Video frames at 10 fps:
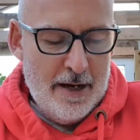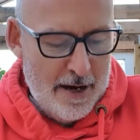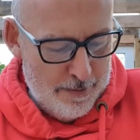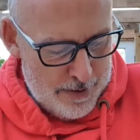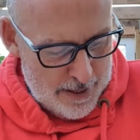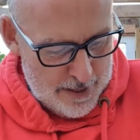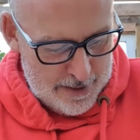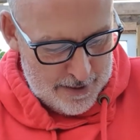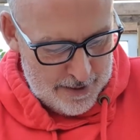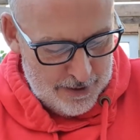up
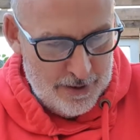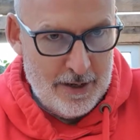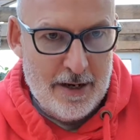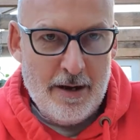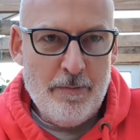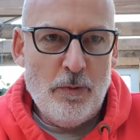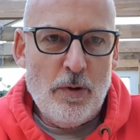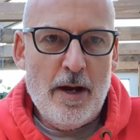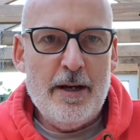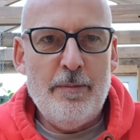here in the
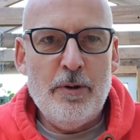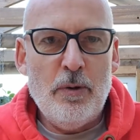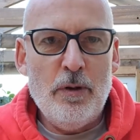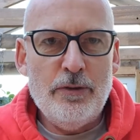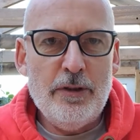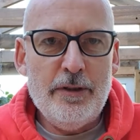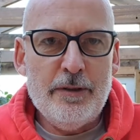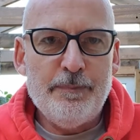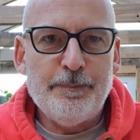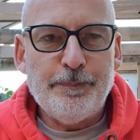right upper quadrant,
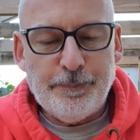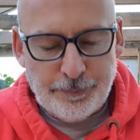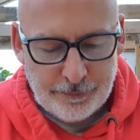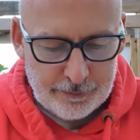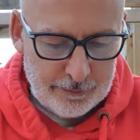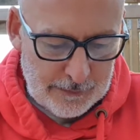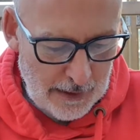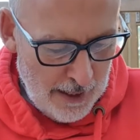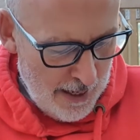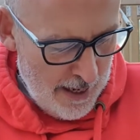
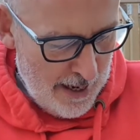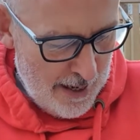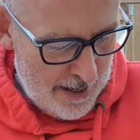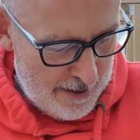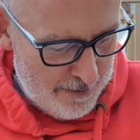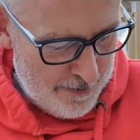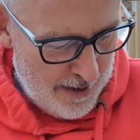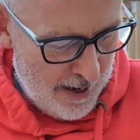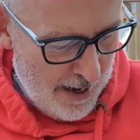and